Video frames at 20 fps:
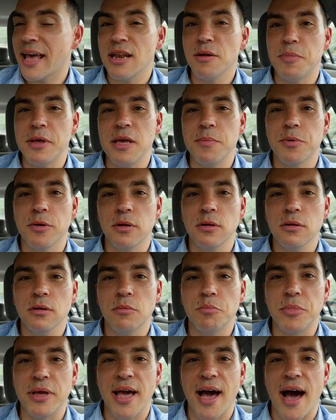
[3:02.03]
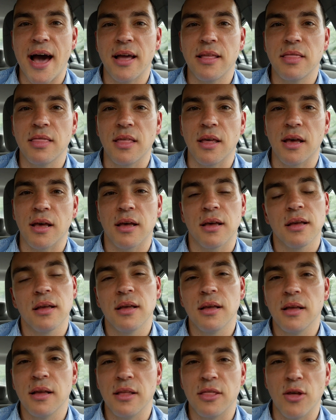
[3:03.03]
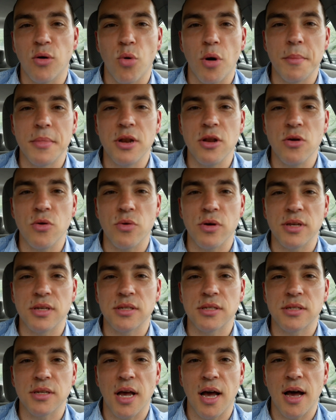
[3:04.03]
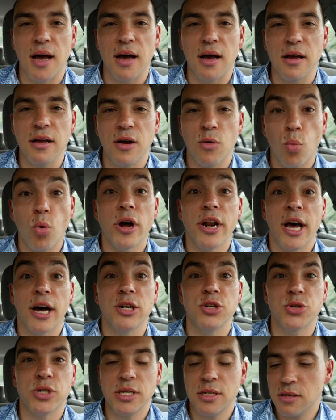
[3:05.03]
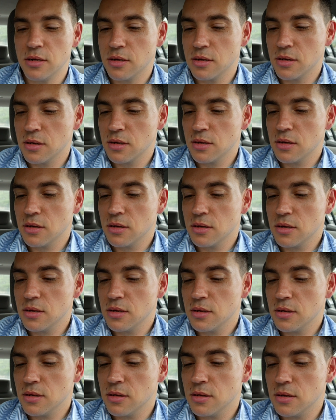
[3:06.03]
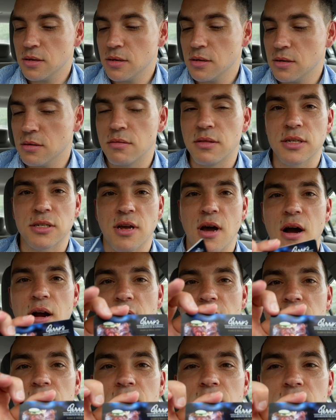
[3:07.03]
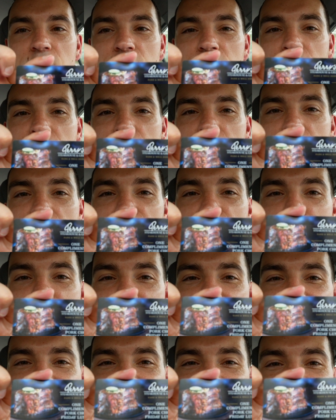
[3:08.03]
ten people behind the, the woman who was uh, one hundred this card. So we got